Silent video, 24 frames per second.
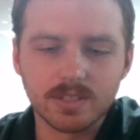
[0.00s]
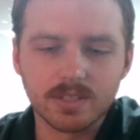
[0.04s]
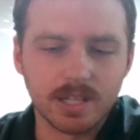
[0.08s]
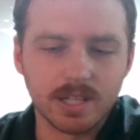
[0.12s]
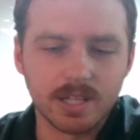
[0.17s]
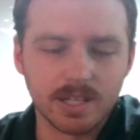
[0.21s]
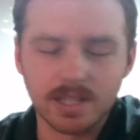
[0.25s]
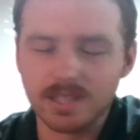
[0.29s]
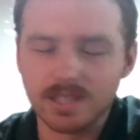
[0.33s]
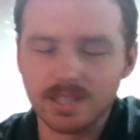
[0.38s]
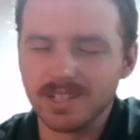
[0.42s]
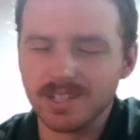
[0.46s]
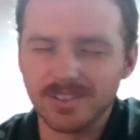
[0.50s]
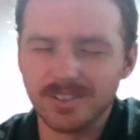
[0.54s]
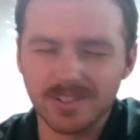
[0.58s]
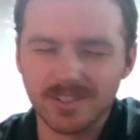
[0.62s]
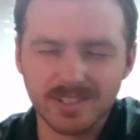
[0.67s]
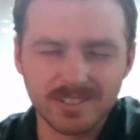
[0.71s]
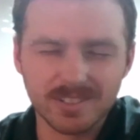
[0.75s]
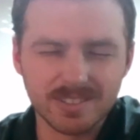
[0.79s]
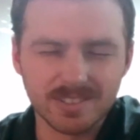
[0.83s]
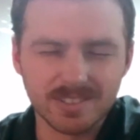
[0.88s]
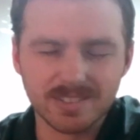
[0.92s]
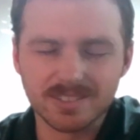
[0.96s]
getting
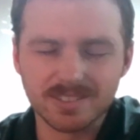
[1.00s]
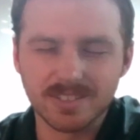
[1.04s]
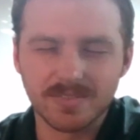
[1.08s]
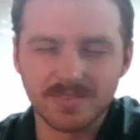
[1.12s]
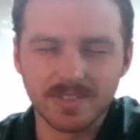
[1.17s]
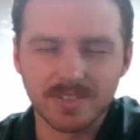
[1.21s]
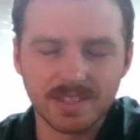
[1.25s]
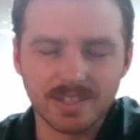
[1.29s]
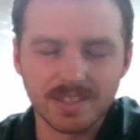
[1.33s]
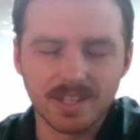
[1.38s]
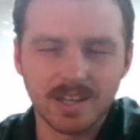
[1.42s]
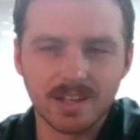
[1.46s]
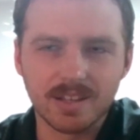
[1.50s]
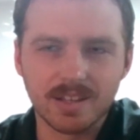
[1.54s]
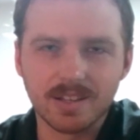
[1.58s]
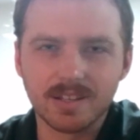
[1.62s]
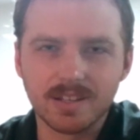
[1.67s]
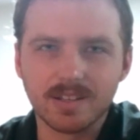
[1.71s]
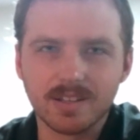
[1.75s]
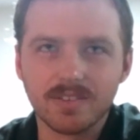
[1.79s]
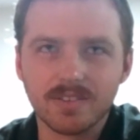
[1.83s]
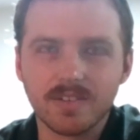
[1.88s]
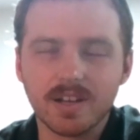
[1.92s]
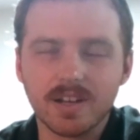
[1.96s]
clearance and stuff like that,
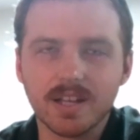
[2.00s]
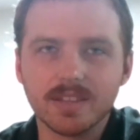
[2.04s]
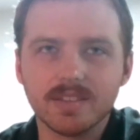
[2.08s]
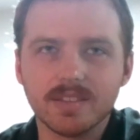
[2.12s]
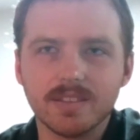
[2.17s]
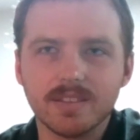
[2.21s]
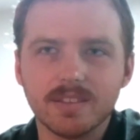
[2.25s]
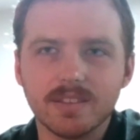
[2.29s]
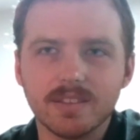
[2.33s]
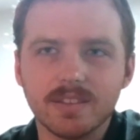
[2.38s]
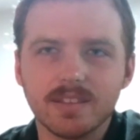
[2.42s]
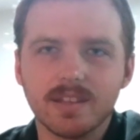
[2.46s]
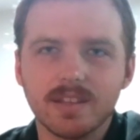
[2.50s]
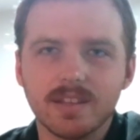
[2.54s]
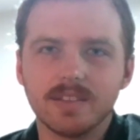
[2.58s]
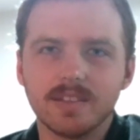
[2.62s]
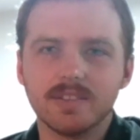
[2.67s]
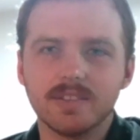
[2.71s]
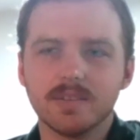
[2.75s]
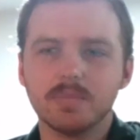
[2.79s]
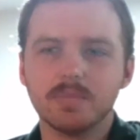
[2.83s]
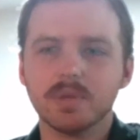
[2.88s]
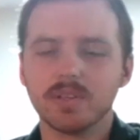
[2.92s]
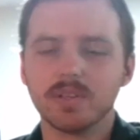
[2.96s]
I had
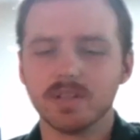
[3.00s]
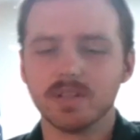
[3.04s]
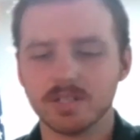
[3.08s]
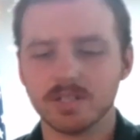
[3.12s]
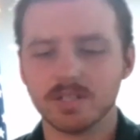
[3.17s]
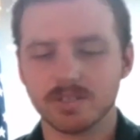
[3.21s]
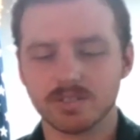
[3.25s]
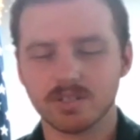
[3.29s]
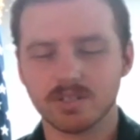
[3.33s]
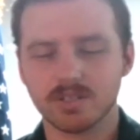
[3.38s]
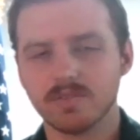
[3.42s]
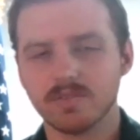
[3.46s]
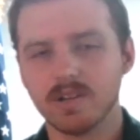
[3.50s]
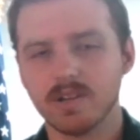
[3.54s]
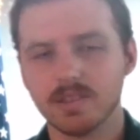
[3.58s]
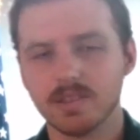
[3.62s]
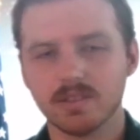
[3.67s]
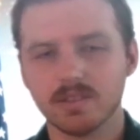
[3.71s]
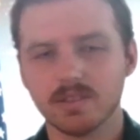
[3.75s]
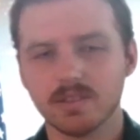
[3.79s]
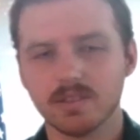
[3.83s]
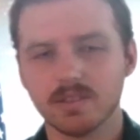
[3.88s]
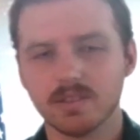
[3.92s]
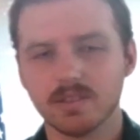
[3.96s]
the ability to serve
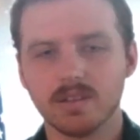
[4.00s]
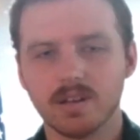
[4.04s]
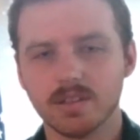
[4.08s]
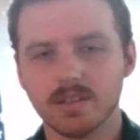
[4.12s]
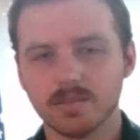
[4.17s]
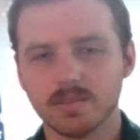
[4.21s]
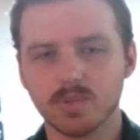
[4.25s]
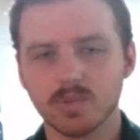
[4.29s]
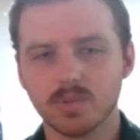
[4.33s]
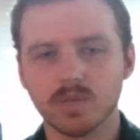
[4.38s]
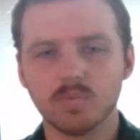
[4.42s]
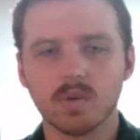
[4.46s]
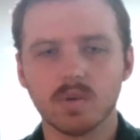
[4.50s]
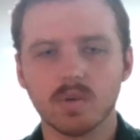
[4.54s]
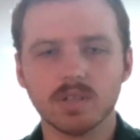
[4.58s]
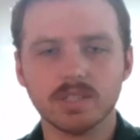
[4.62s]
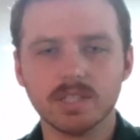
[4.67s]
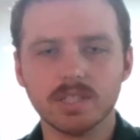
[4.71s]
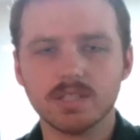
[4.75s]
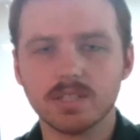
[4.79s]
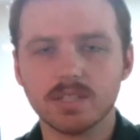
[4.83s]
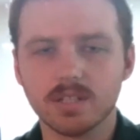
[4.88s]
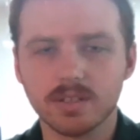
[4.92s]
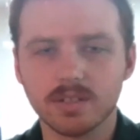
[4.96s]
on the Marine One
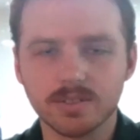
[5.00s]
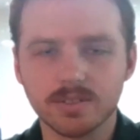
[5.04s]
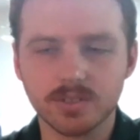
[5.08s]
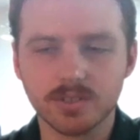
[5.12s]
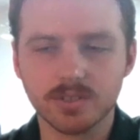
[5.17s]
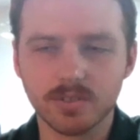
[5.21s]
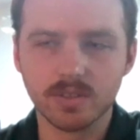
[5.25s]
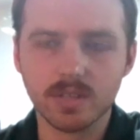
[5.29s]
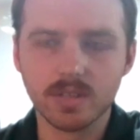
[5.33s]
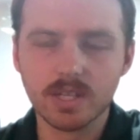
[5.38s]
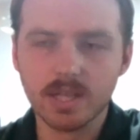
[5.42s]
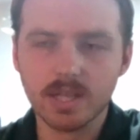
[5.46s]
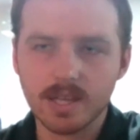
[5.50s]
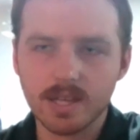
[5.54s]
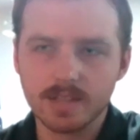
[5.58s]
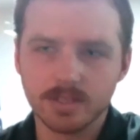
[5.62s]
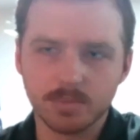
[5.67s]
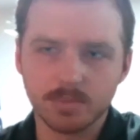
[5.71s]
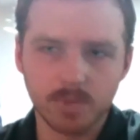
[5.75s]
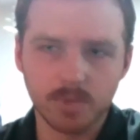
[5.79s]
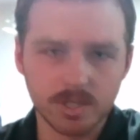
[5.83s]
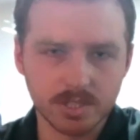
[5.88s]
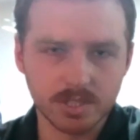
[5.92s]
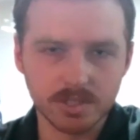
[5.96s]
detail, so it's a
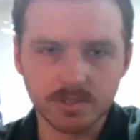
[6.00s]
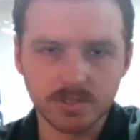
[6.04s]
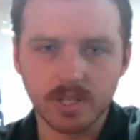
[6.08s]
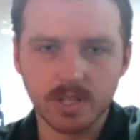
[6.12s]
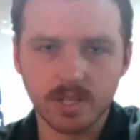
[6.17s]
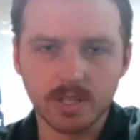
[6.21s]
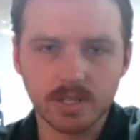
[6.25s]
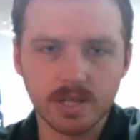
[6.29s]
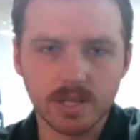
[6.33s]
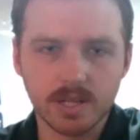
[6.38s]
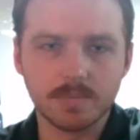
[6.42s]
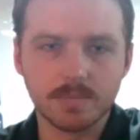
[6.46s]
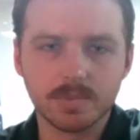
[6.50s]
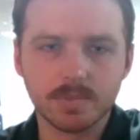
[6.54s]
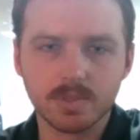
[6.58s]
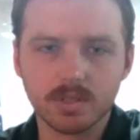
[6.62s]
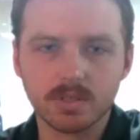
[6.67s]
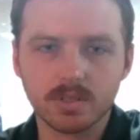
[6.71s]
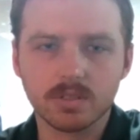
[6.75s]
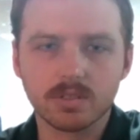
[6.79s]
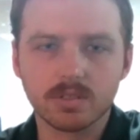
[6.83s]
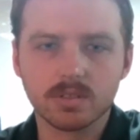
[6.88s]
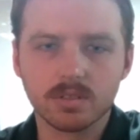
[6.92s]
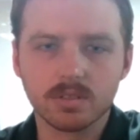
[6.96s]
presidential
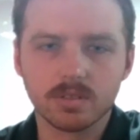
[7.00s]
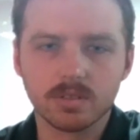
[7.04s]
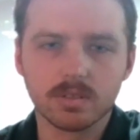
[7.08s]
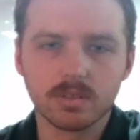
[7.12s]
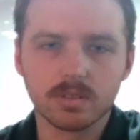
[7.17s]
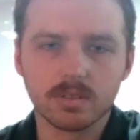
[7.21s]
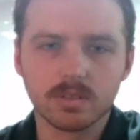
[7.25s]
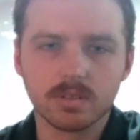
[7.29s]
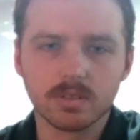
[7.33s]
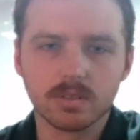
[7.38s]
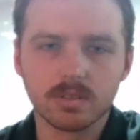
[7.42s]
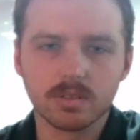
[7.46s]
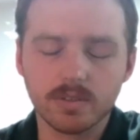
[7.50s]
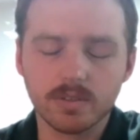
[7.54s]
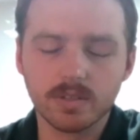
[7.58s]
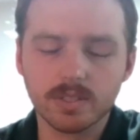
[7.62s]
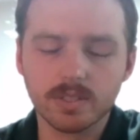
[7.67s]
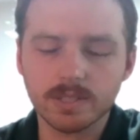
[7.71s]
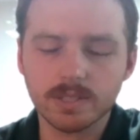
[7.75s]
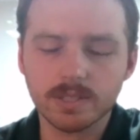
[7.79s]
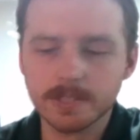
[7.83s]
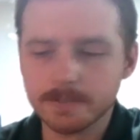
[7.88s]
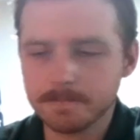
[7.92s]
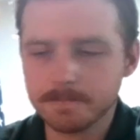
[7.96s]
helicopter
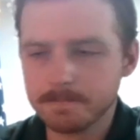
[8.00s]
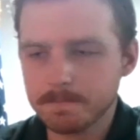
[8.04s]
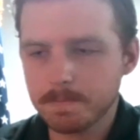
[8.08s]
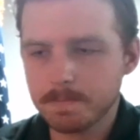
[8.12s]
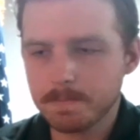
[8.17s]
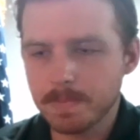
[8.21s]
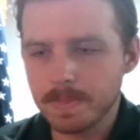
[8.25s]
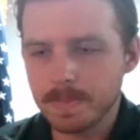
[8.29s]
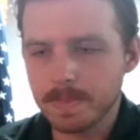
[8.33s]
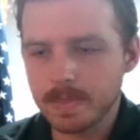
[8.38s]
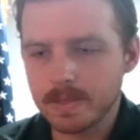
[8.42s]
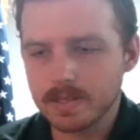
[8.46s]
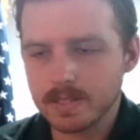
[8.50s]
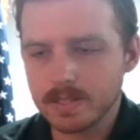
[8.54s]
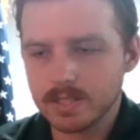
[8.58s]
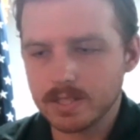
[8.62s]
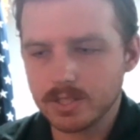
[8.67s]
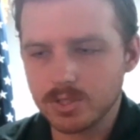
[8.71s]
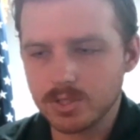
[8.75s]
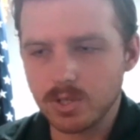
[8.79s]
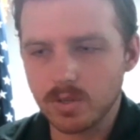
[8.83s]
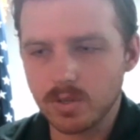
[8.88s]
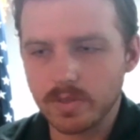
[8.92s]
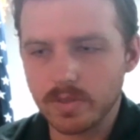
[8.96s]
squadron.
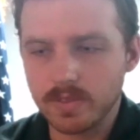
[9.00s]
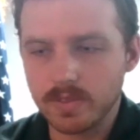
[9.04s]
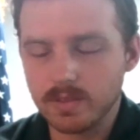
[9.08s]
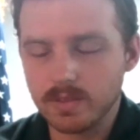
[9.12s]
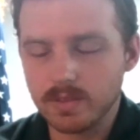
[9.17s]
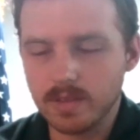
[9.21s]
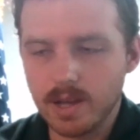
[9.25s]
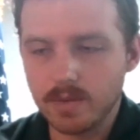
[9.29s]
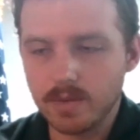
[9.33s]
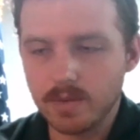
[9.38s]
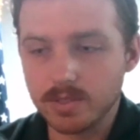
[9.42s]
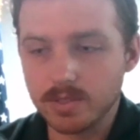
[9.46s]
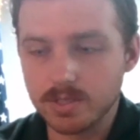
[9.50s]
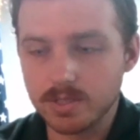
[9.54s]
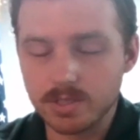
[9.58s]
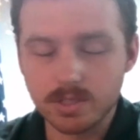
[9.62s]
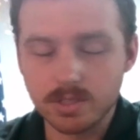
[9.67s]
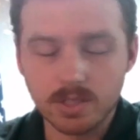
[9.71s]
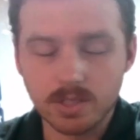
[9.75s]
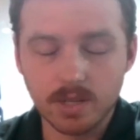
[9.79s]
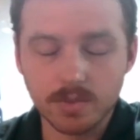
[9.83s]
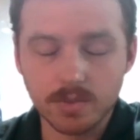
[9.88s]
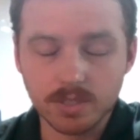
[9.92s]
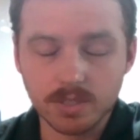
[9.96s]
So that
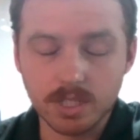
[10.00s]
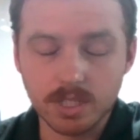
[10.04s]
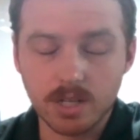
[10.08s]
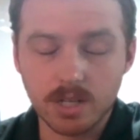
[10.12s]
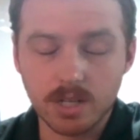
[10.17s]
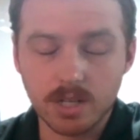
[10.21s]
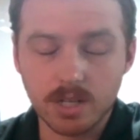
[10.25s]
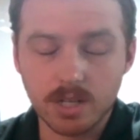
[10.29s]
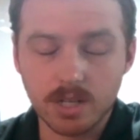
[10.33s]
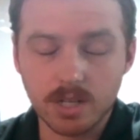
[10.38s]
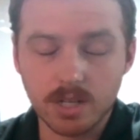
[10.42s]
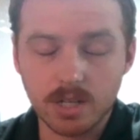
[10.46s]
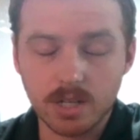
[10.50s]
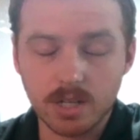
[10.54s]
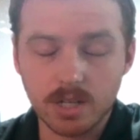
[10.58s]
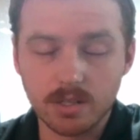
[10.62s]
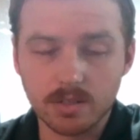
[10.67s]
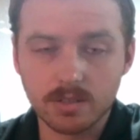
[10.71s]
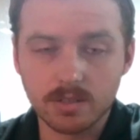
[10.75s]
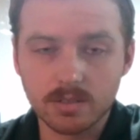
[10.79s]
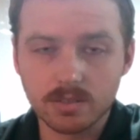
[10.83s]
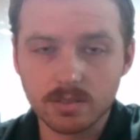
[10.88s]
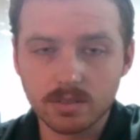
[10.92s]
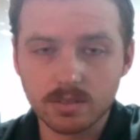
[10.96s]
was an honor.
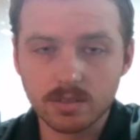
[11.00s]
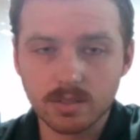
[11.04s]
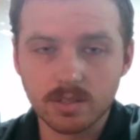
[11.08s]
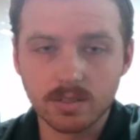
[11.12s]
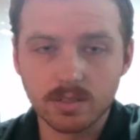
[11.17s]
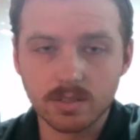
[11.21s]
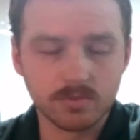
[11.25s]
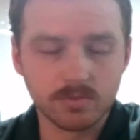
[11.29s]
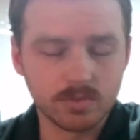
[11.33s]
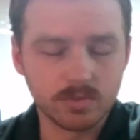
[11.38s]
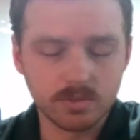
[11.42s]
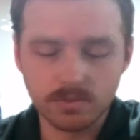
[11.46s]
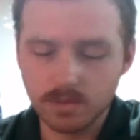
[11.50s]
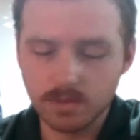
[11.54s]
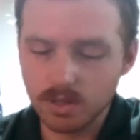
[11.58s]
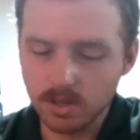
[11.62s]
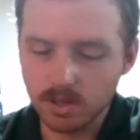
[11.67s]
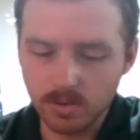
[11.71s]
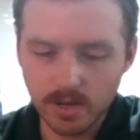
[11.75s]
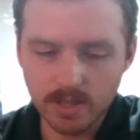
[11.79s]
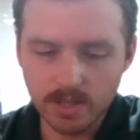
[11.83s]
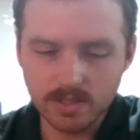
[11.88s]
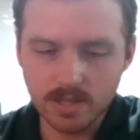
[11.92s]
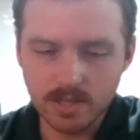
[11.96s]
It was a
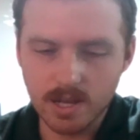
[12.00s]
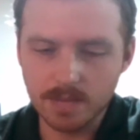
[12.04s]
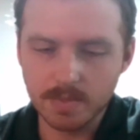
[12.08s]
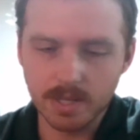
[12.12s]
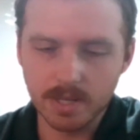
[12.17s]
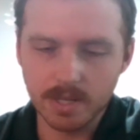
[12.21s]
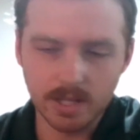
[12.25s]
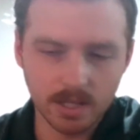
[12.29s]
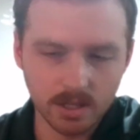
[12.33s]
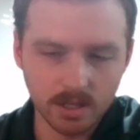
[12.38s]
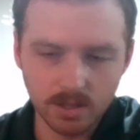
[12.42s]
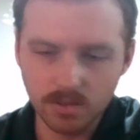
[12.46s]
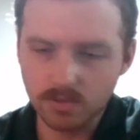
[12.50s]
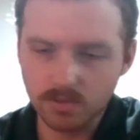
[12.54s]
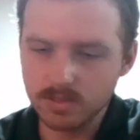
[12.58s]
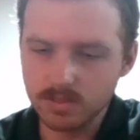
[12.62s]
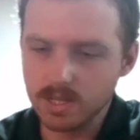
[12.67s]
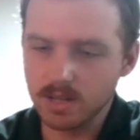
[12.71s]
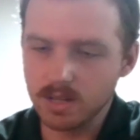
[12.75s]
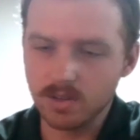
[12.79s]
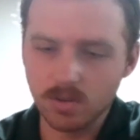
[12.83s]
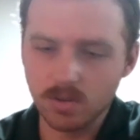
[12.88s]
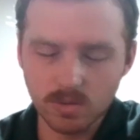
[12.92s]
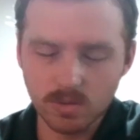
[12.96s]
great time, and I can go
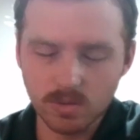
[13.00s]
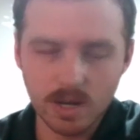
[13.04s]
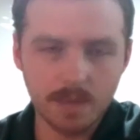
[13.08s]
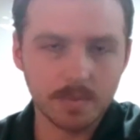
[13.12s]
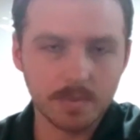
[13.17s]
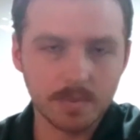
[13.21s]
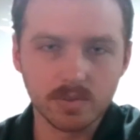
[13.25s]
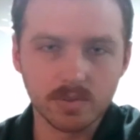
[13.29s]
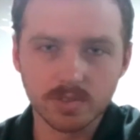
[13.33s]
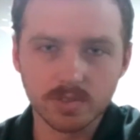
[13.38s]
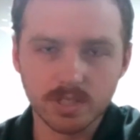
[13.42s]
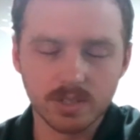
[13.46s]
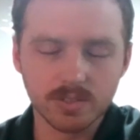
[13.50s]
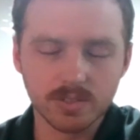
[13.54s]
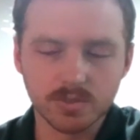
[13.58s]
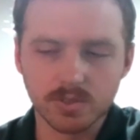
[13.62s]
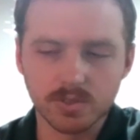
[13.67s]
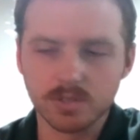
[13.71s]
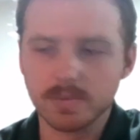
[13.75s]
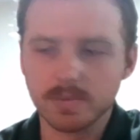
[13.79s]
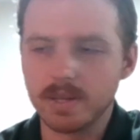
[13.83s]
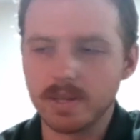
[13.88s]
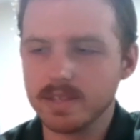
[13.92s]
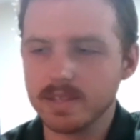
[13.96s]
down a whole rabbit hole telling
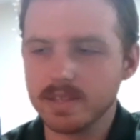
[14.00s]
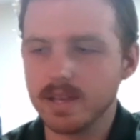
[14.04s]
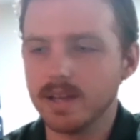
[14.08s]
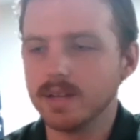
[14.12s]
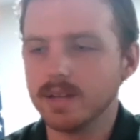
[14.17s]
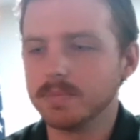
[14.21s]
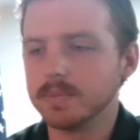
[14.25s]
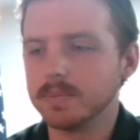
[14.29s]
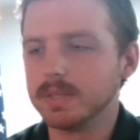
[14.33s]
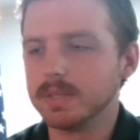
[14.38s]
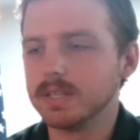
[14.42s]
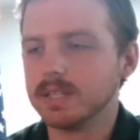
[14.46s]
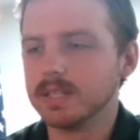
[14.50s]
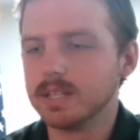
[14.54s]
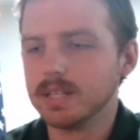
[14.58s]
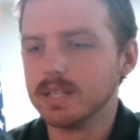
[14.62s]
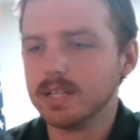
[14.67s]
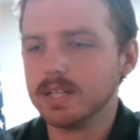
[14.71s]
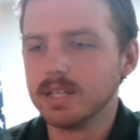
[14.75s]
stories about that, but